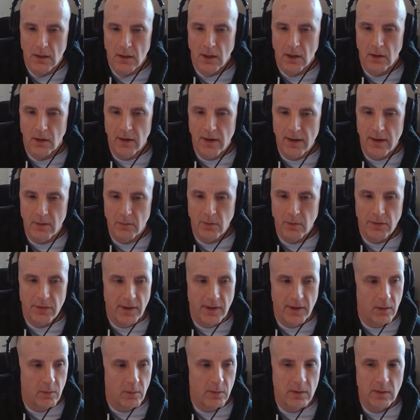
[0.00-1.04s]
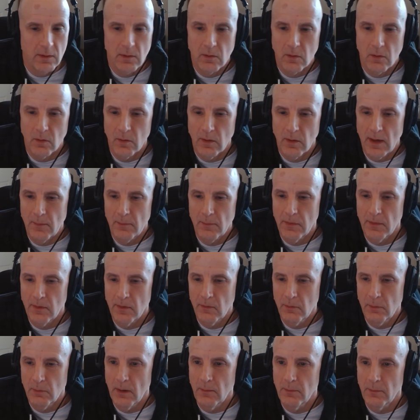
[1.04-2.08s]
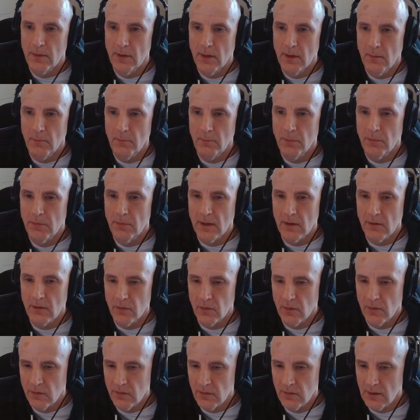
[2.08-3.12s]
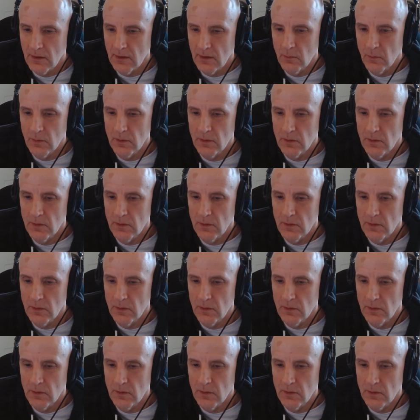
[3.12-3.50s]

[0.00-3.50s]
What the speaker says: All right. With that, we will wrap this puppy up. Thanks for listening, and